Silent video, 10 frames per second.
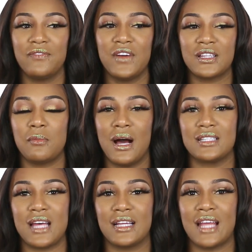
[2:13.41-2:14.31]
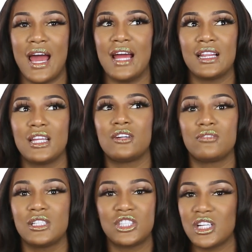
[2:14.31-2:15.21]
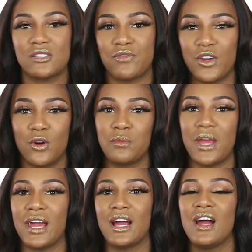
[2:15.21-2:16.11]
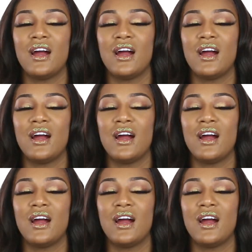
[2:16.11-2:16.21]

victimized like that and literally just film? Like,